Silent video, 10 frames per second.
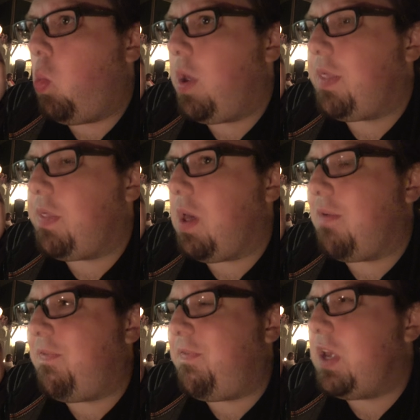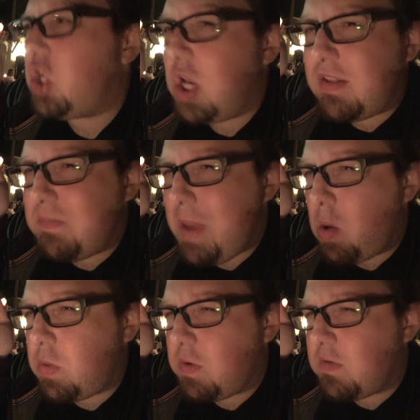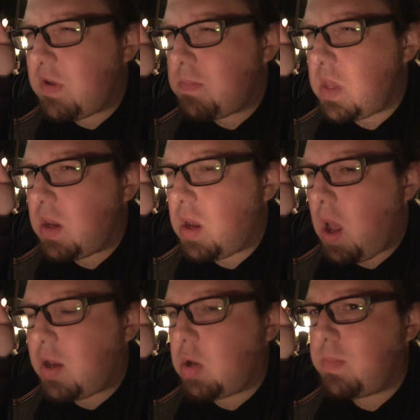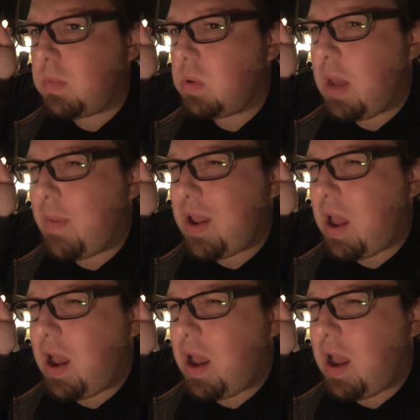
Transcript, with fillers: with a fish in its mouth or something. I could really. Am I